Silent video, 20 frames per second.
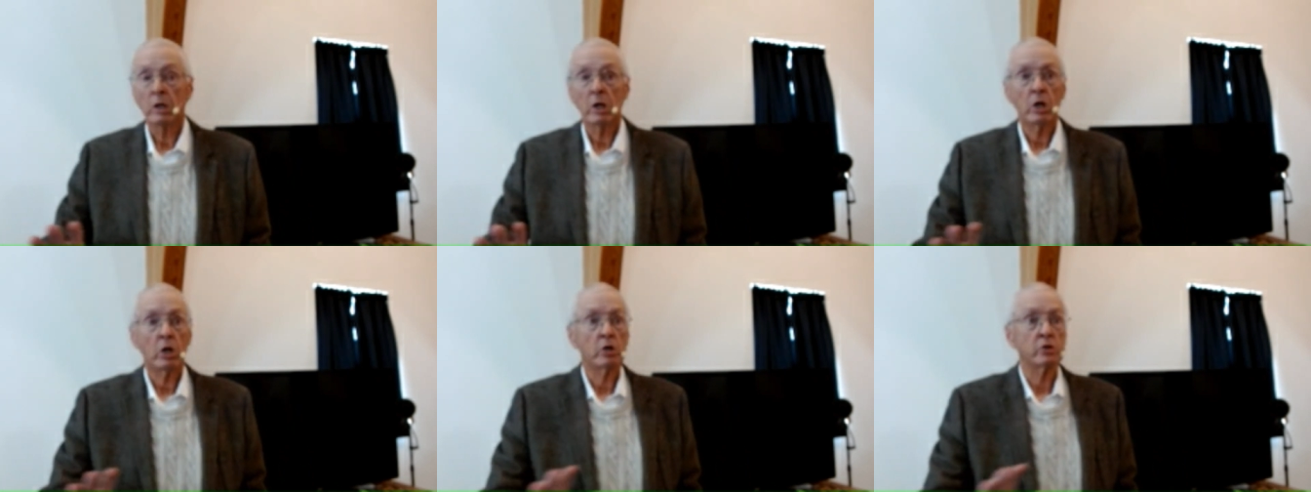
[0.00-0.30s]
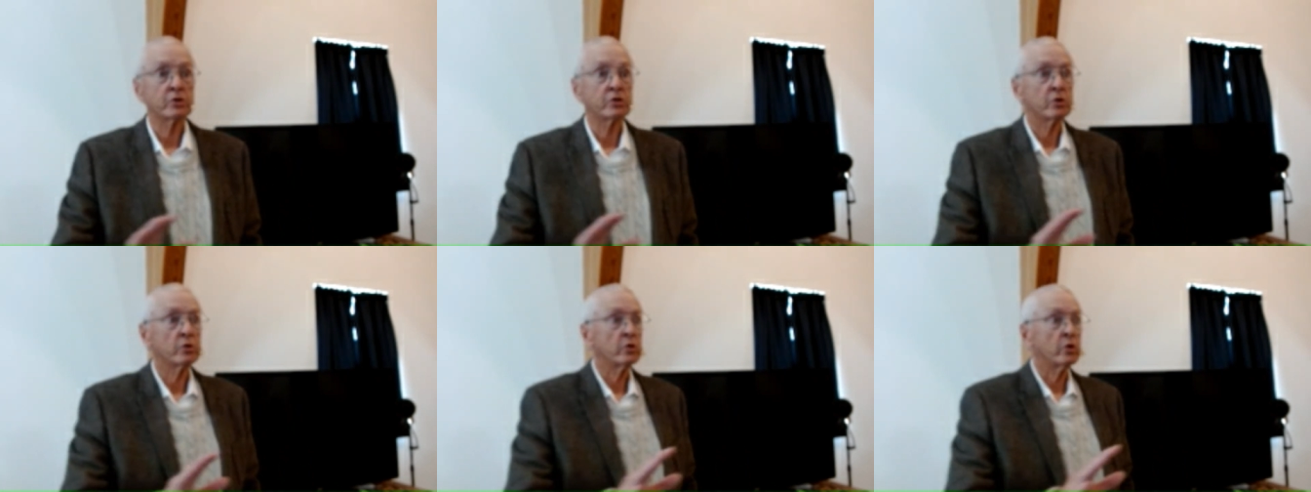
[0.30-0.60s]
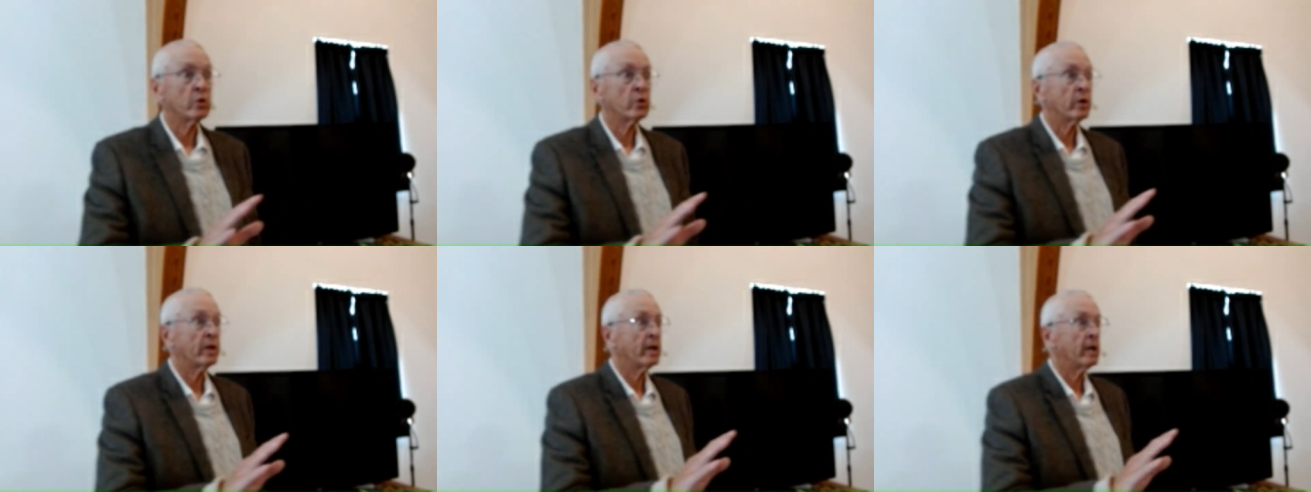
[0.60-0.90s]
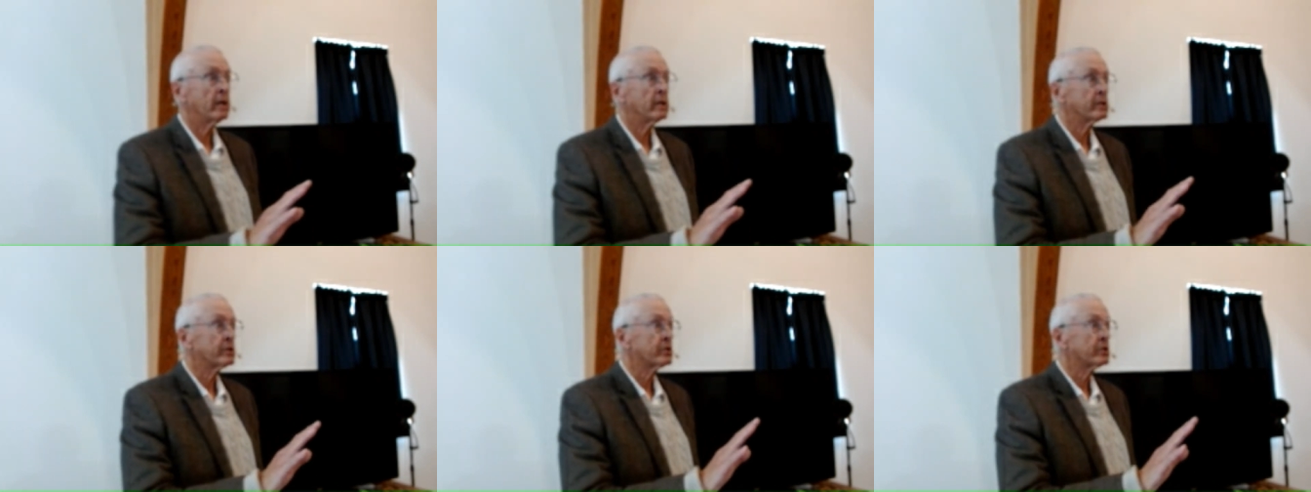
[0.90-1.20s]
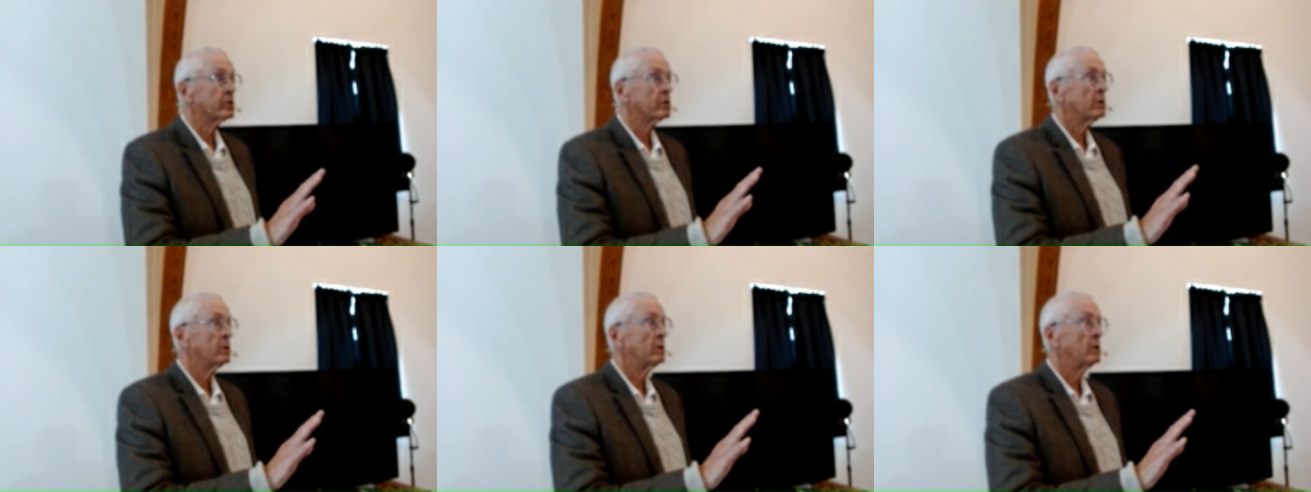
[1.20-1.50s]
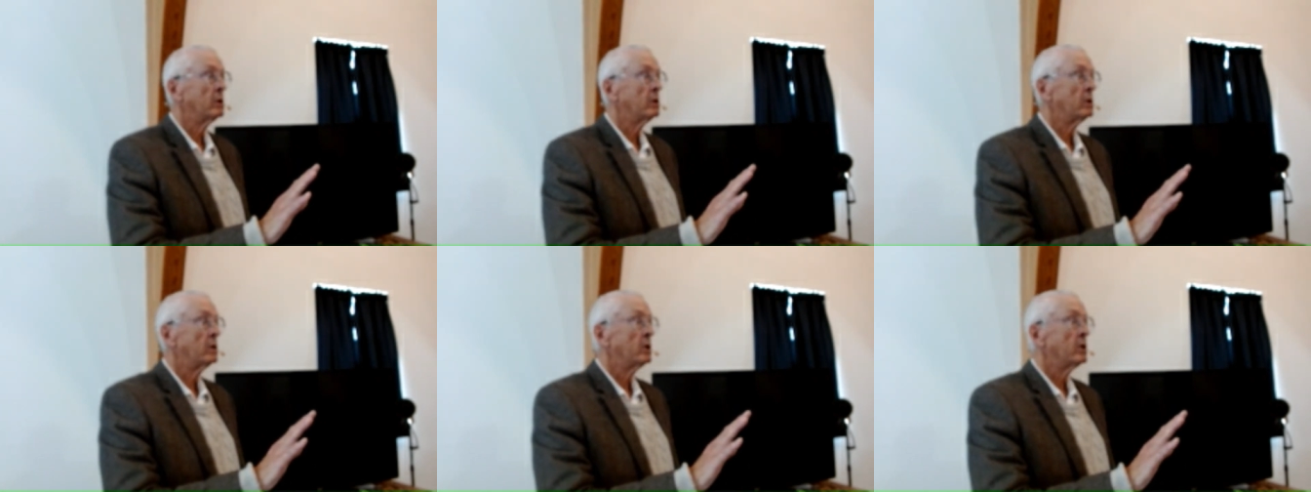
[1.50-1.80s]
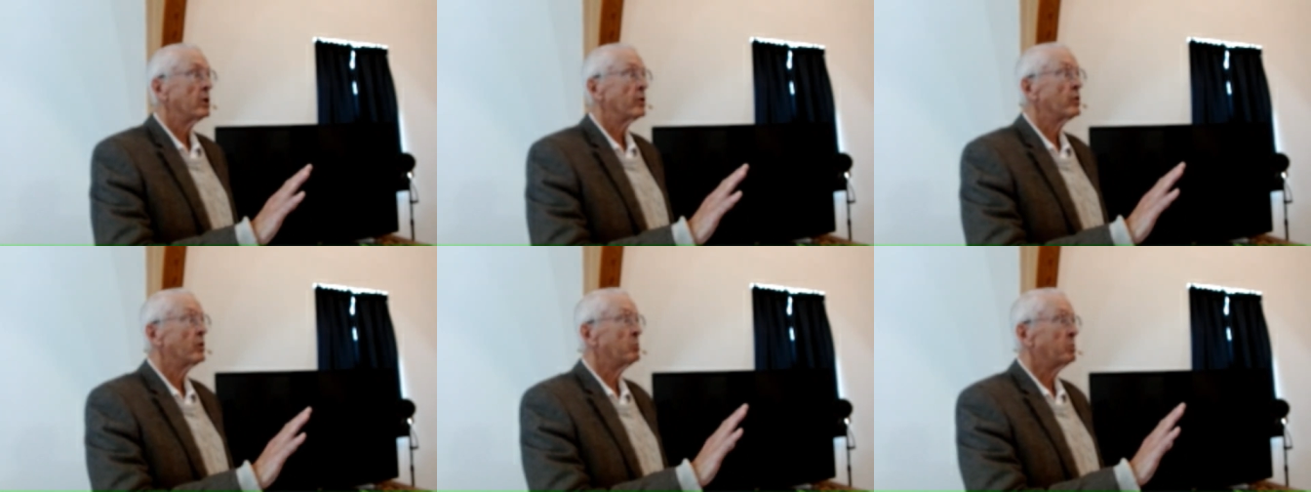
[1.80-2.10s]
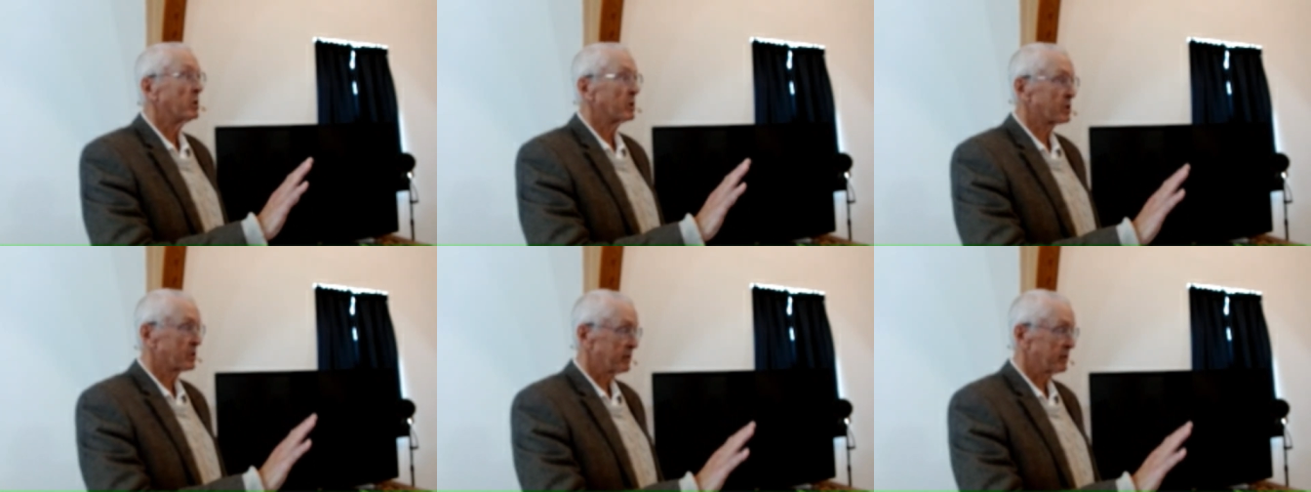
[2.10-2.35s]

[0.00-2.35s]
also known as the books